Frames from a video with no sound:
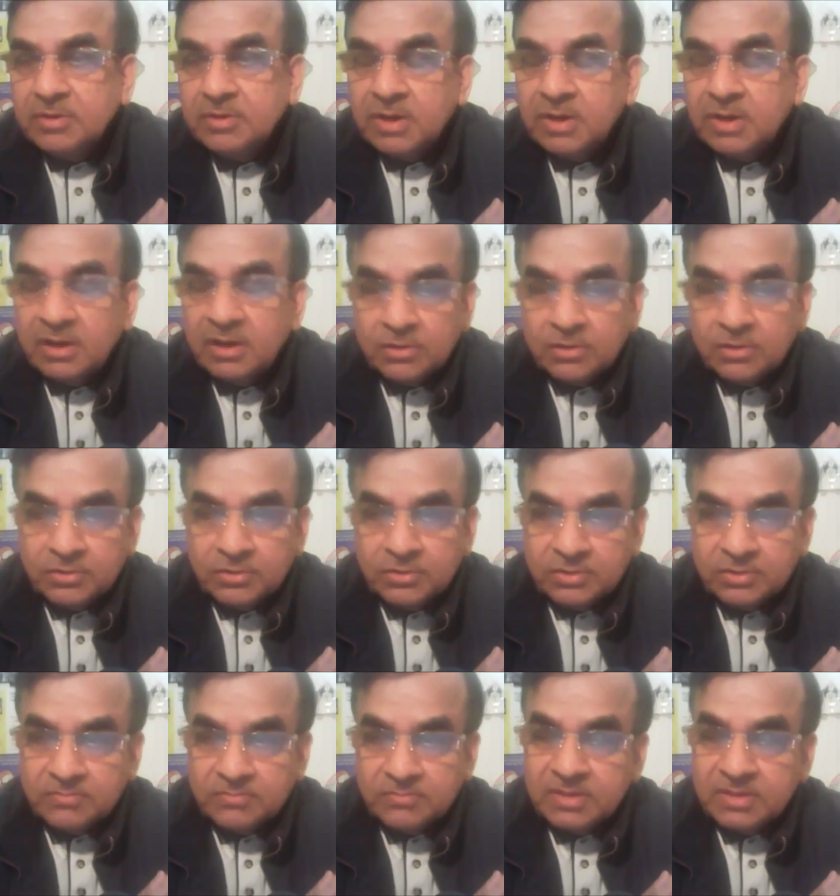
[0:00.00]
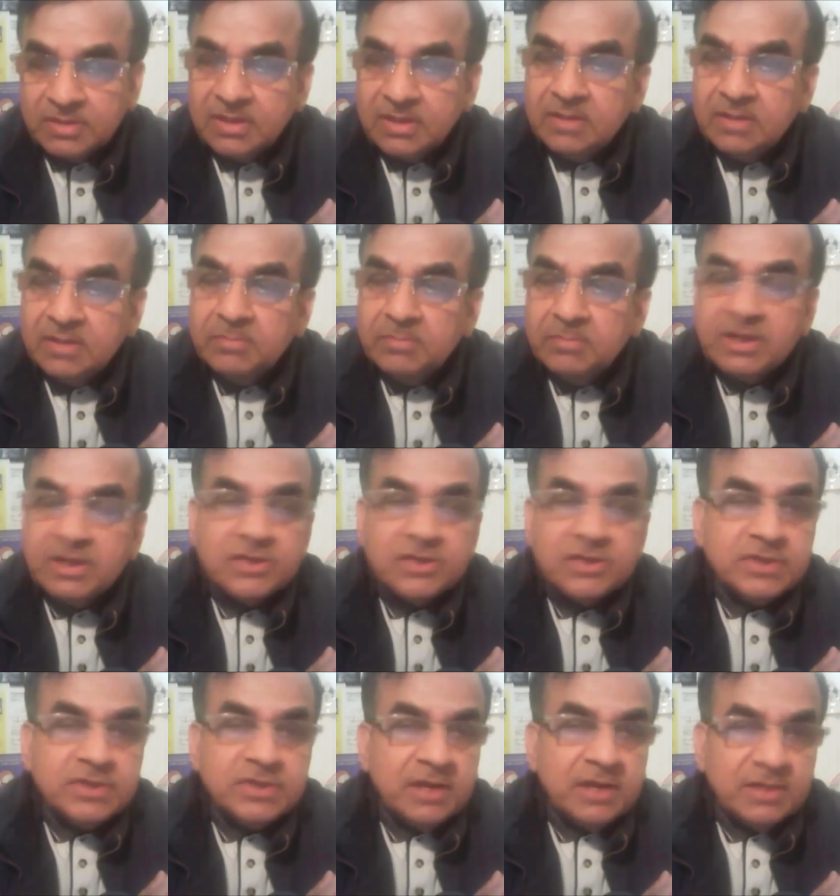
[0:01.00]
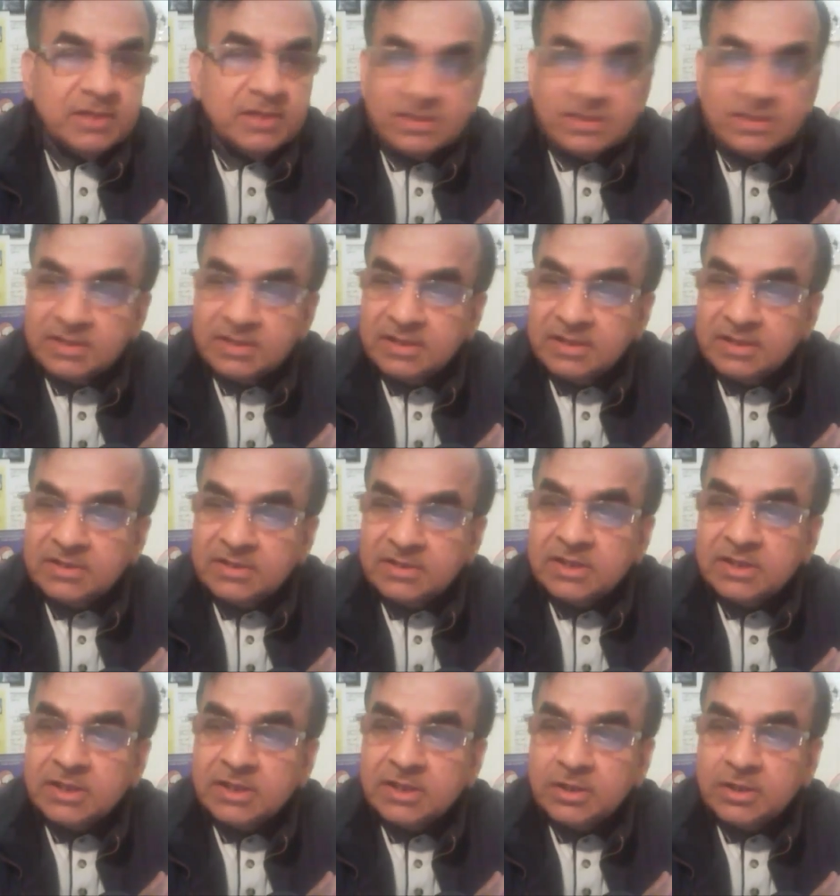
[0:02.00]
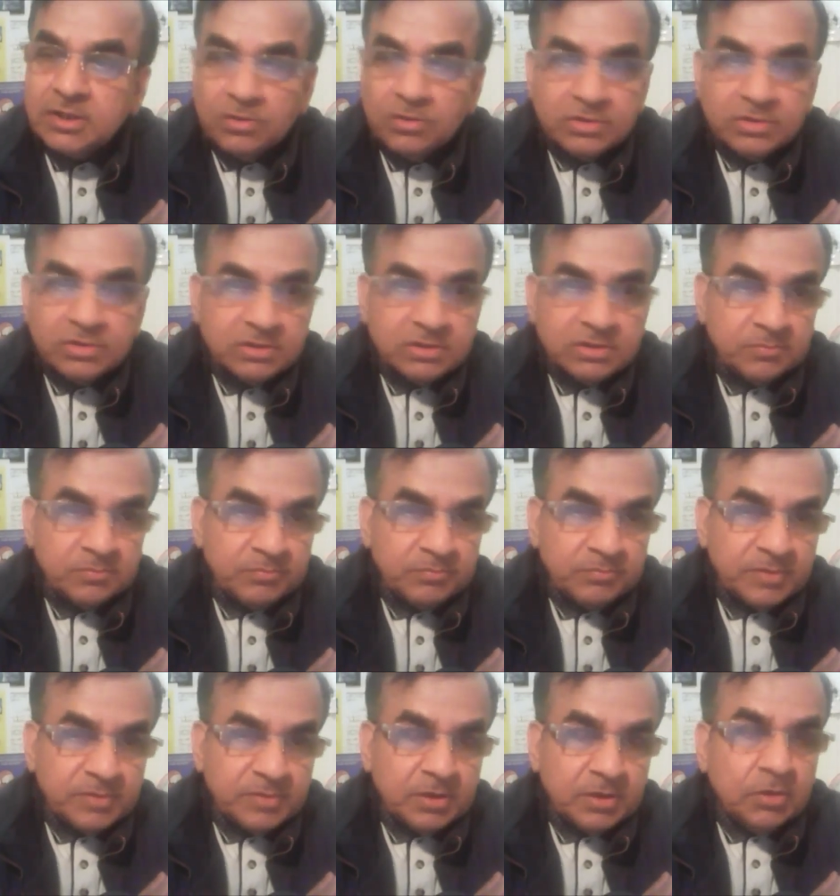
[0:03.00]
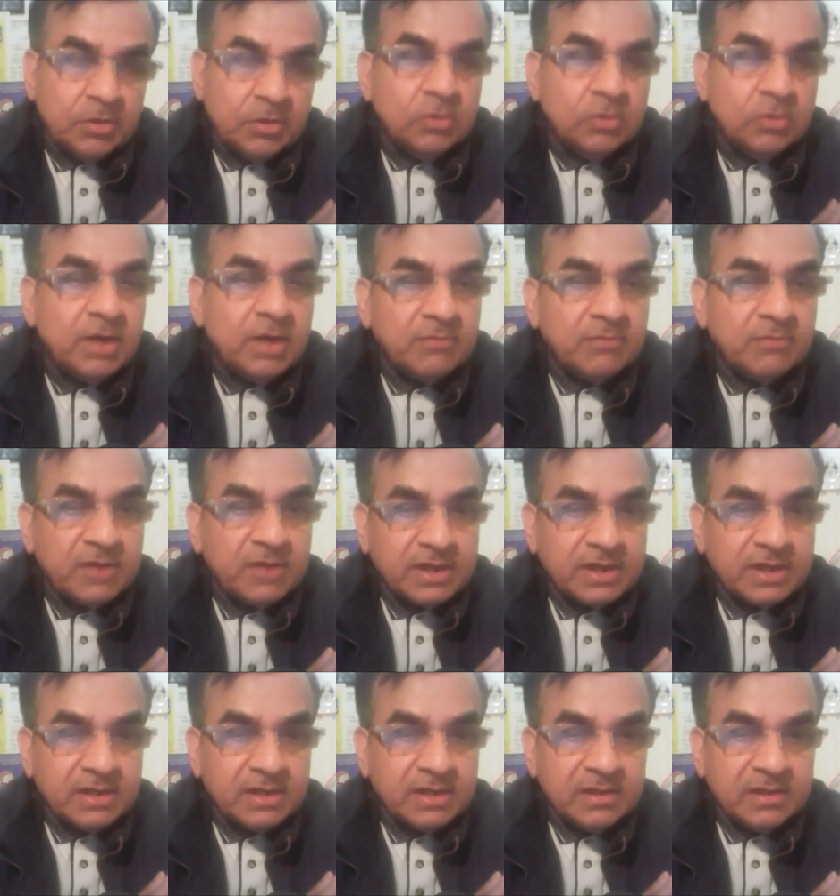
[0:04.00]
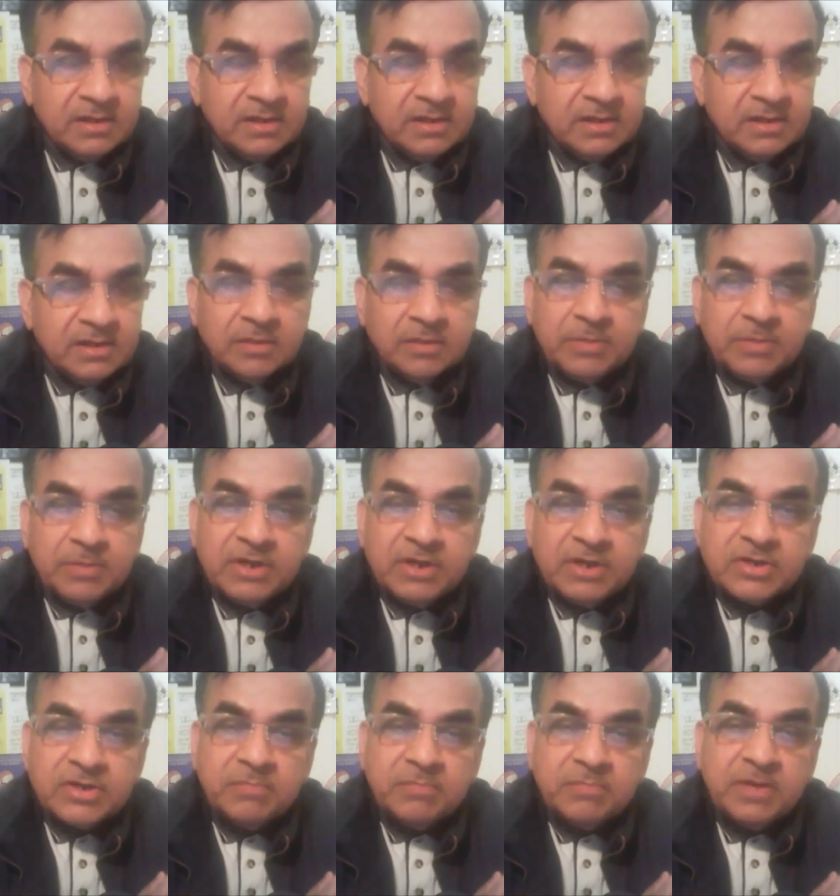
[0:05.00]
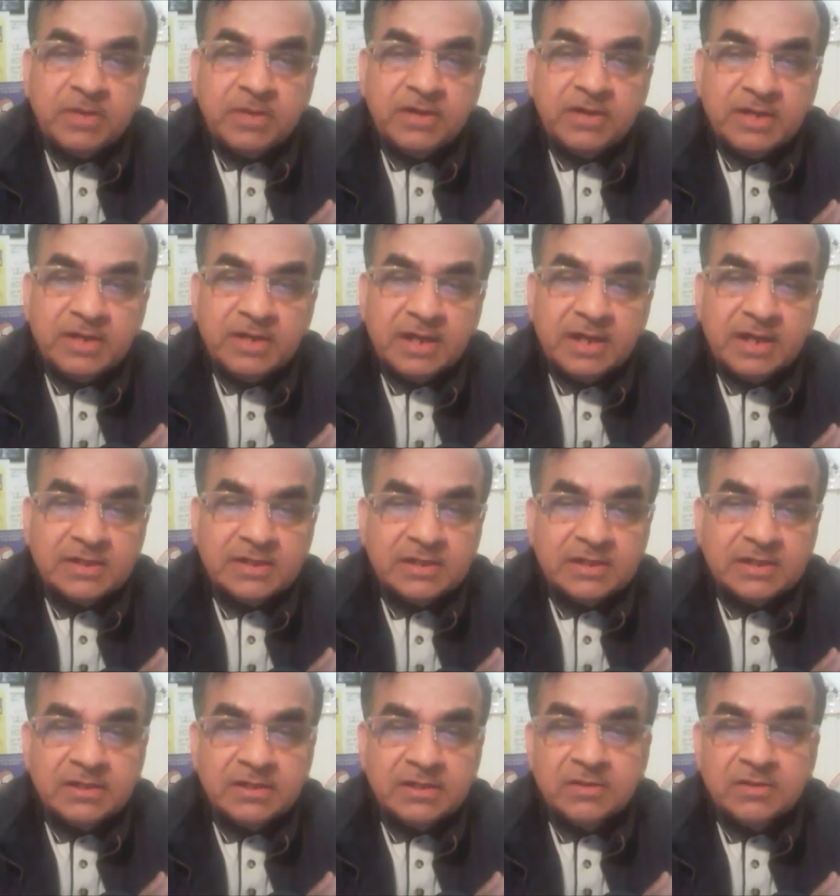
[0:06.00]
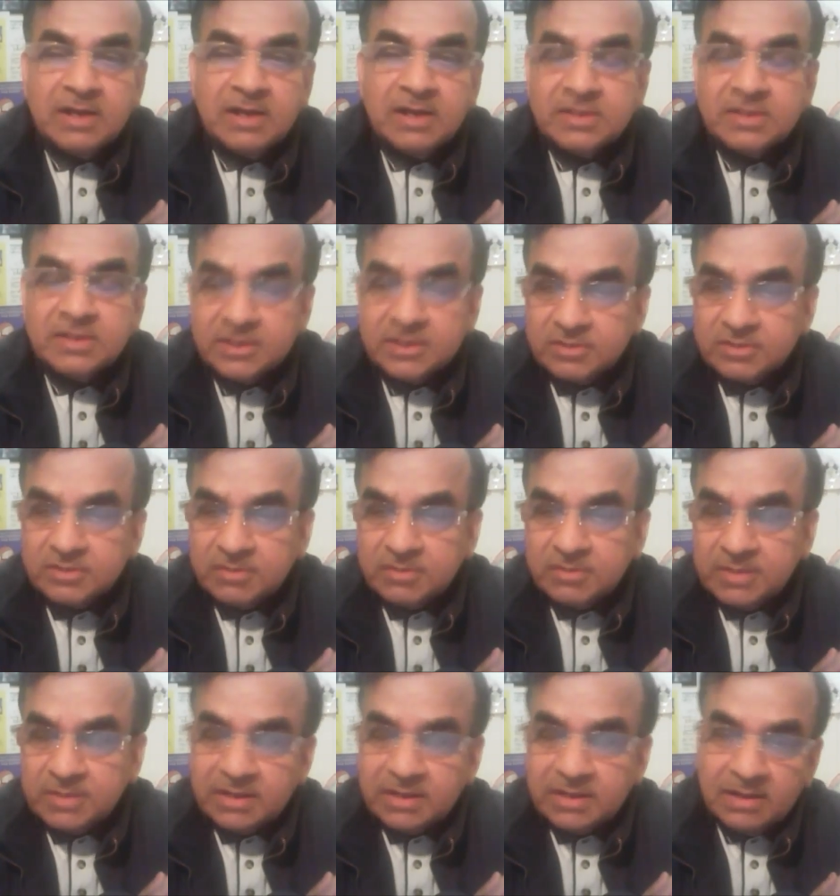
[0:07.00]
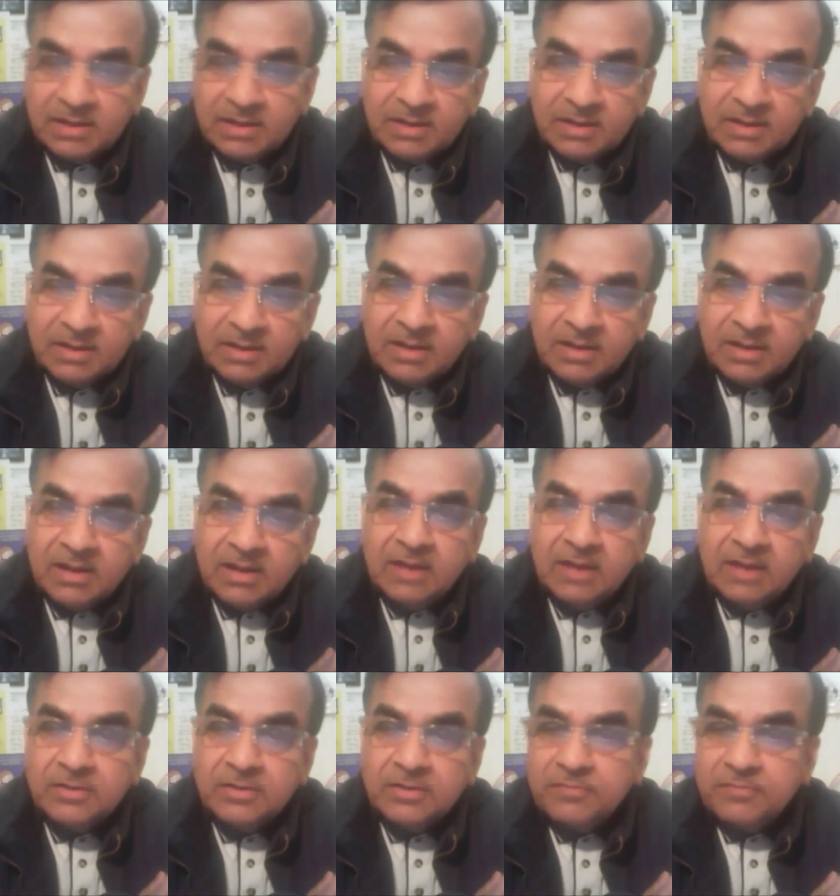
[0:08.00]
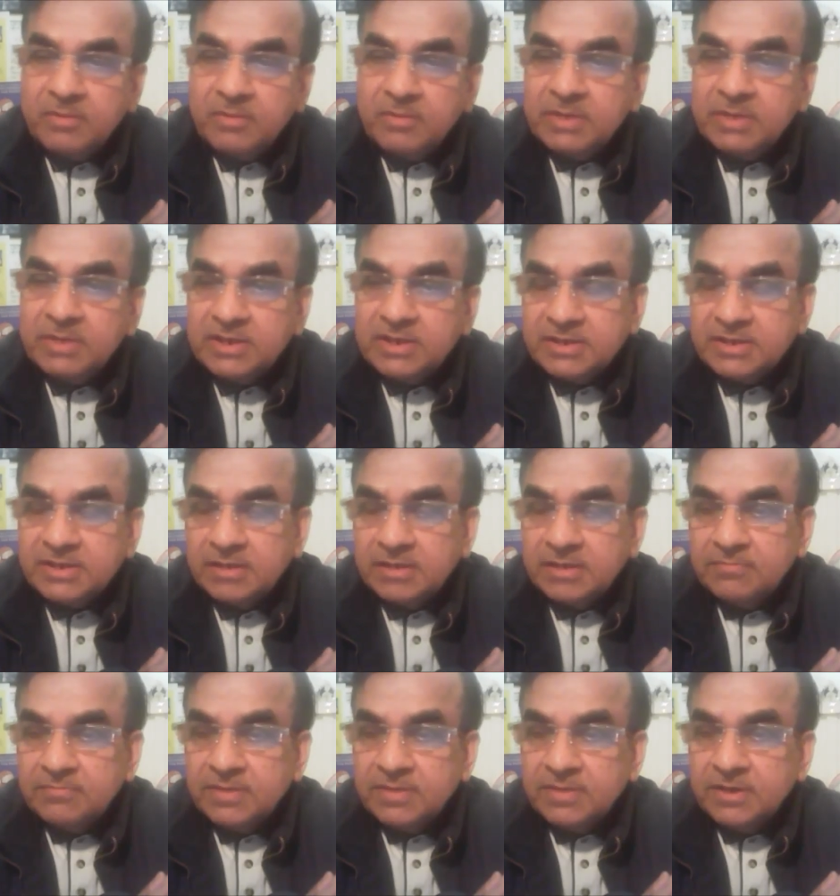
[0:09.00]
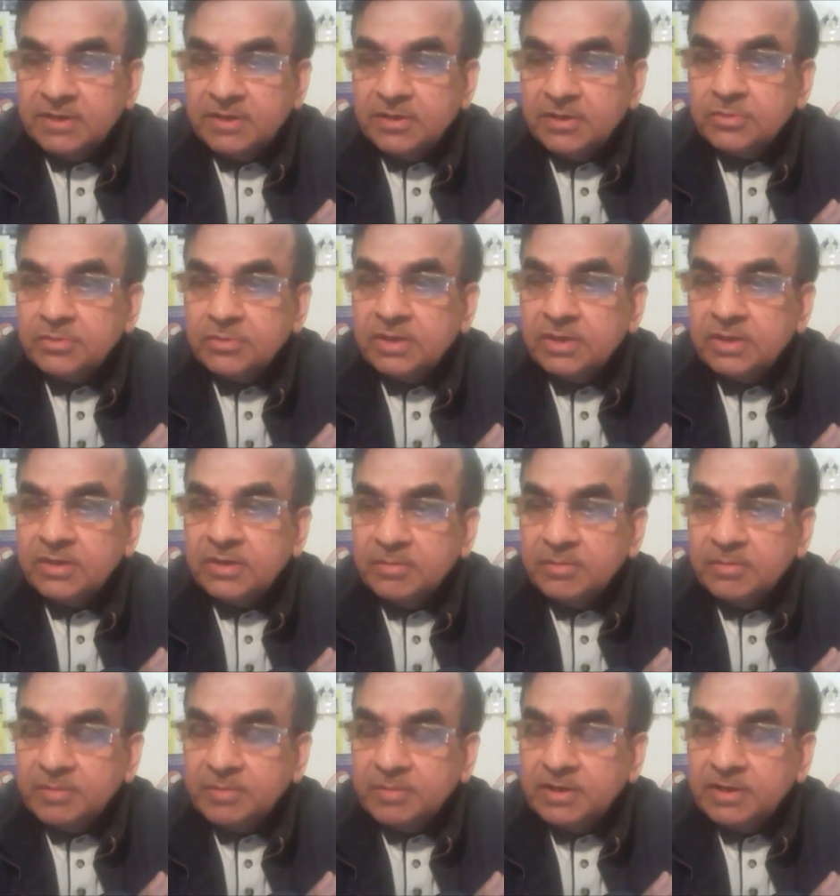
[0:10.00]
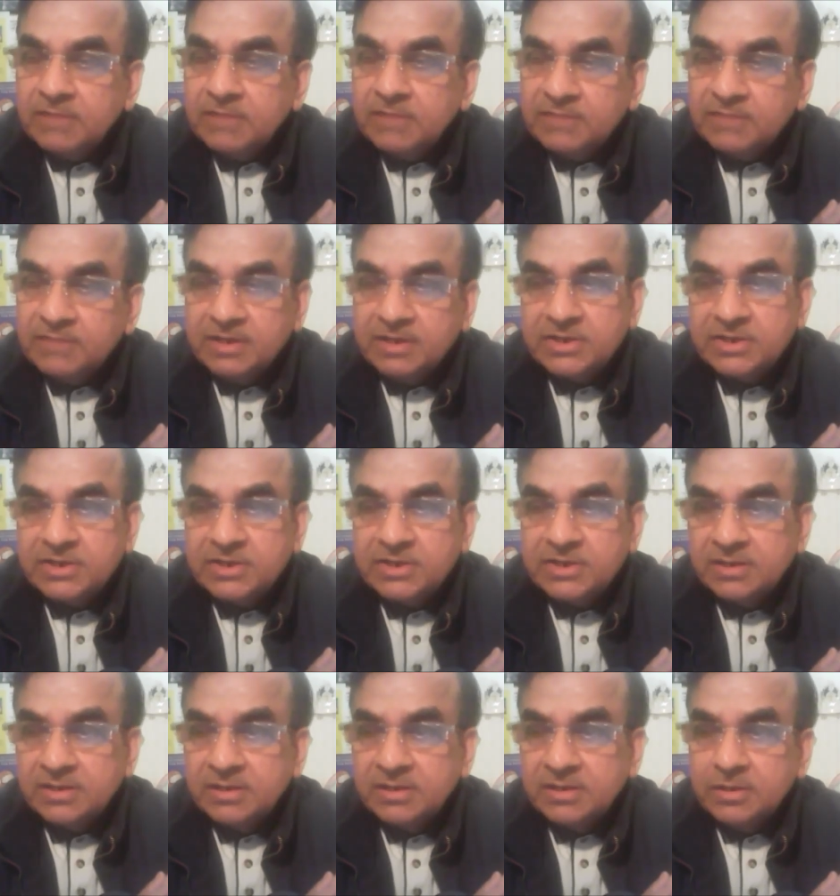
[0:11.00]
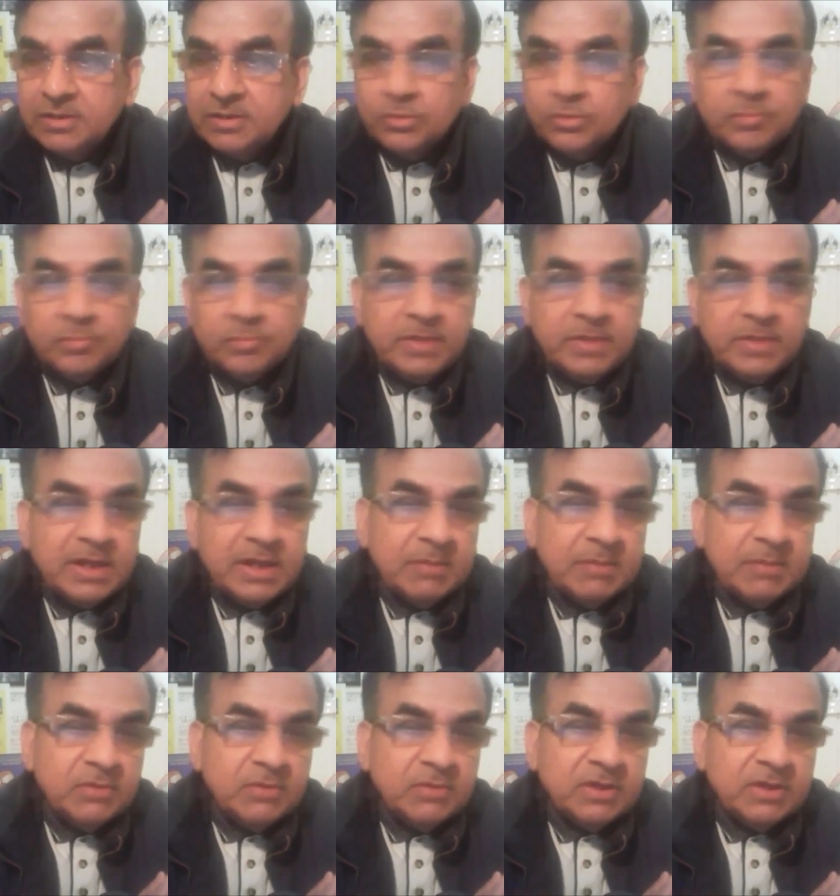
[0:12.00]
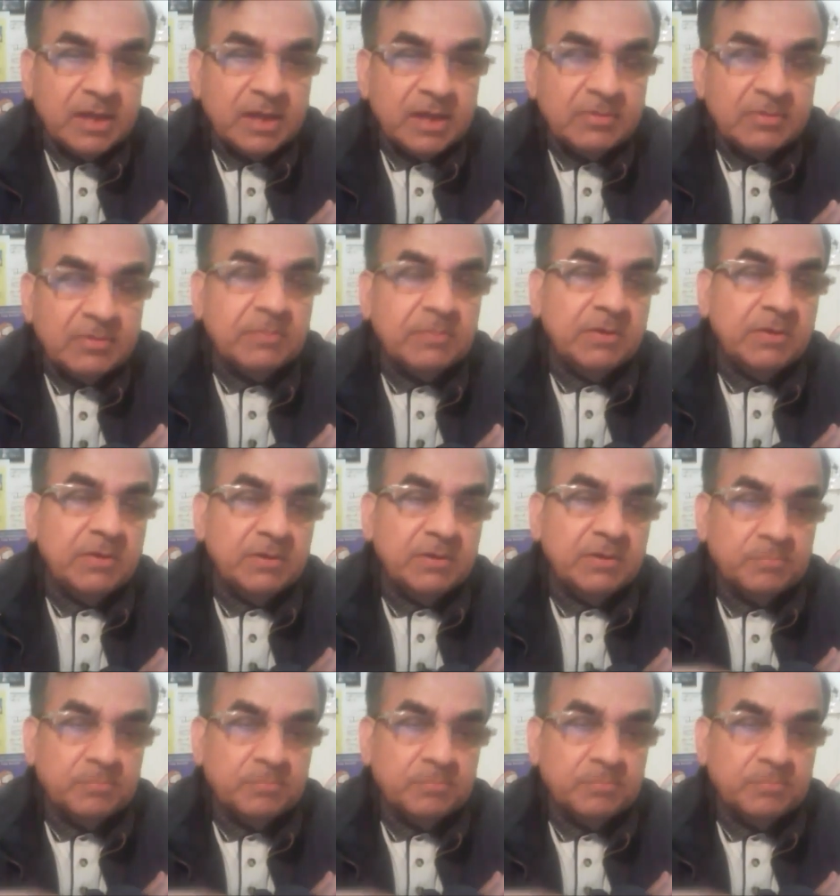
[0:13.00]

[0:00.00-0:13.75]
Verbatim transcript: Unquote. British Zionist Cecil Rhodes who advocated the British Empire re annexing the United States of America and reforming itself into an imperial federation to bring about a hyperpower.